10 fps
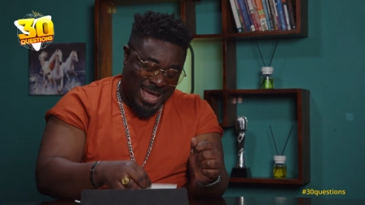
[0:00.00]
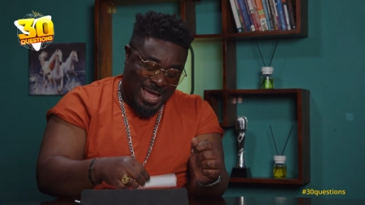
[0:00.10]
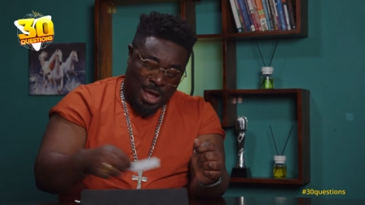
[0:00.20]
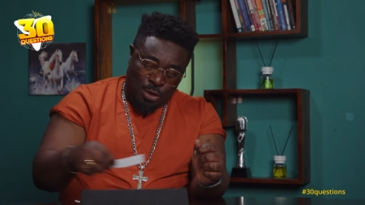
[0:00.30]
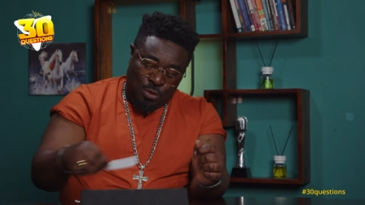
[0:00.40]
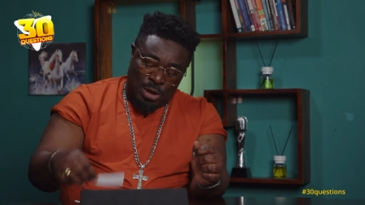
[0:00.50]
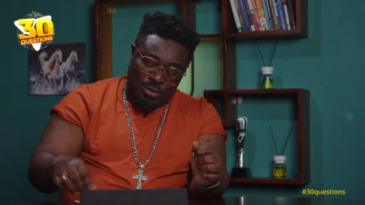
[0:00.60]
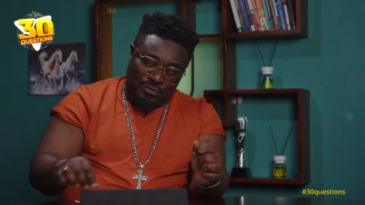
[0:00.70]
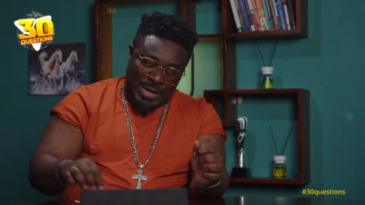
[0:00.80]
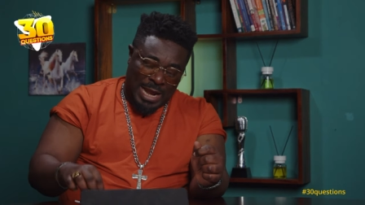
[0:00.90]
I will
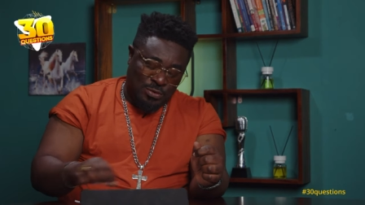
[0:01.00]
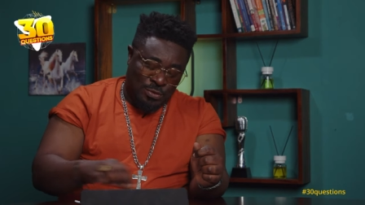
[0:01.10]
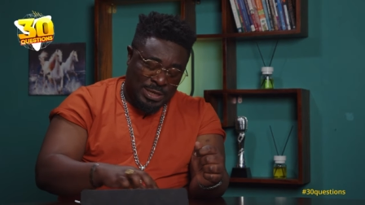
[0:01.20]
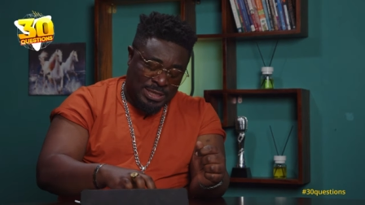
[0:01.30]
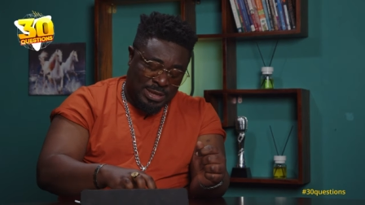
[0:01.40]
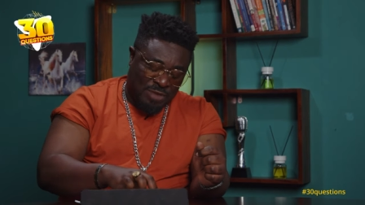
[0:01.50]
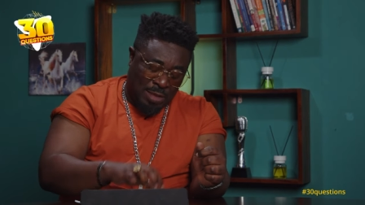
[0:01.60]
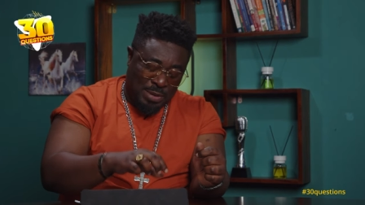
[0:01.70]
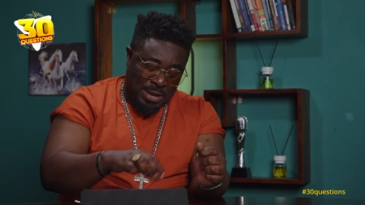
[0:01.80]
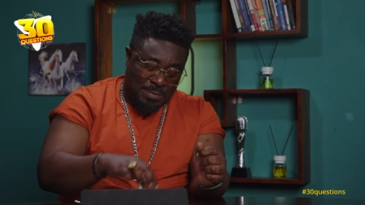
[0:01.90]
look for that old interview. I
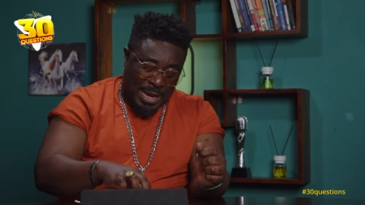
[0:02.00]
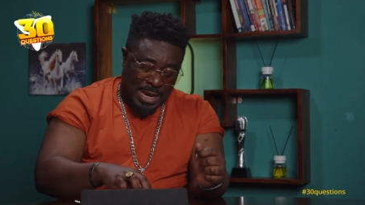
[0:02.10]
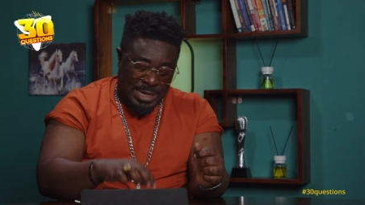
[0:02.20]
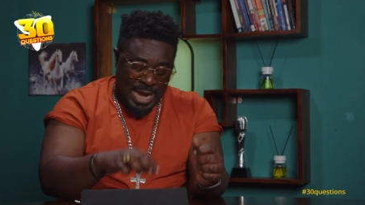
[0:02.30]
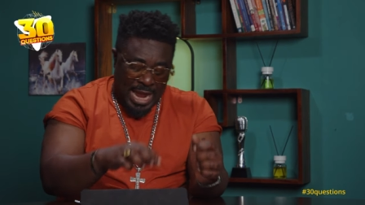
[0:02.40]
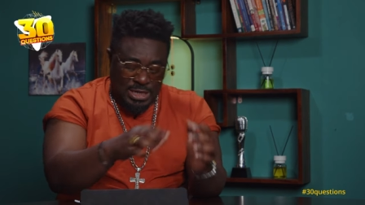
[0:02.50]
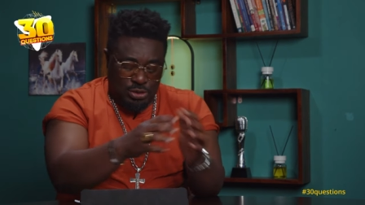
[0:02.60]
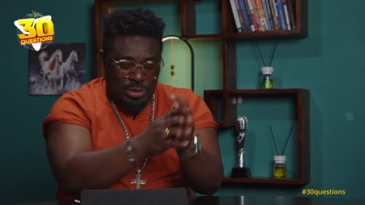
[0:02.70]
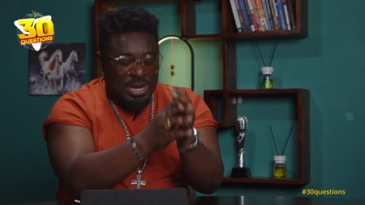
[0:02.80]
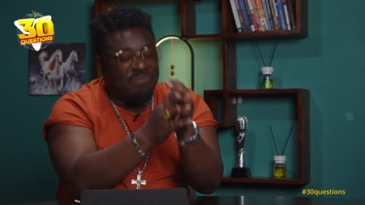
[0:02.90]
play back. A date
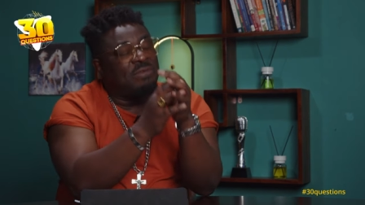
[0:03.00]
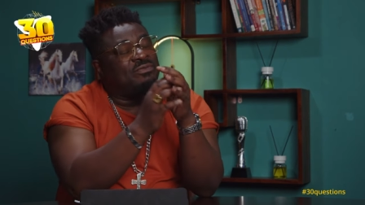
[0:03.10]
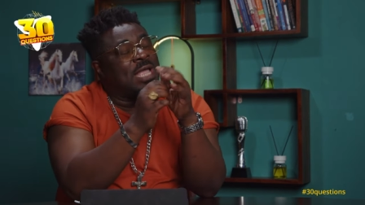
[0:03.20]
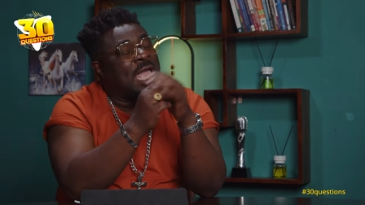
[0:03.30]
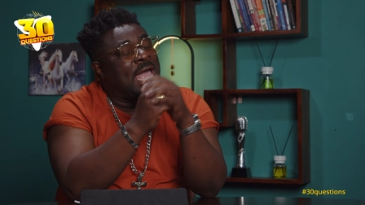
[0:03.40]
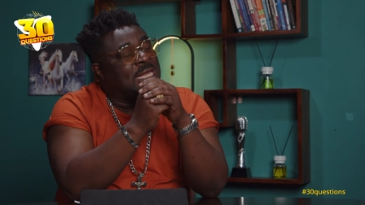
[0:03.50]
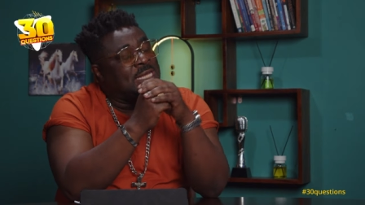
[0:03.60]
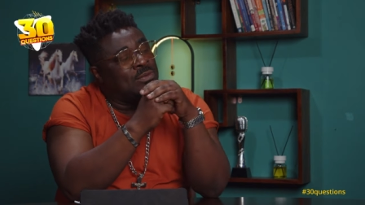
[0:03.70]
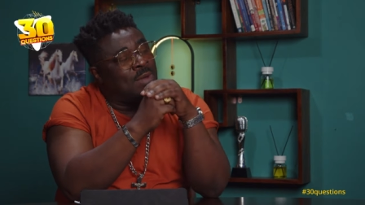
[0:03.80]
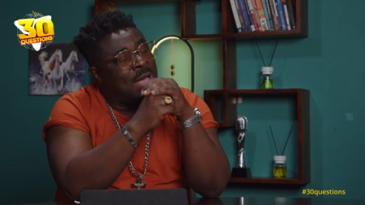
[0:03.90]
you'll never forget,
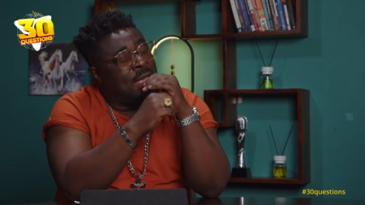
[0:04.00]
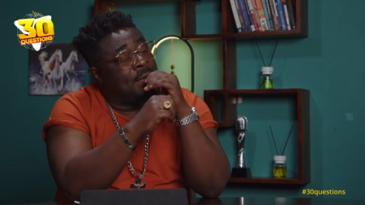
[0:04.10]
and why?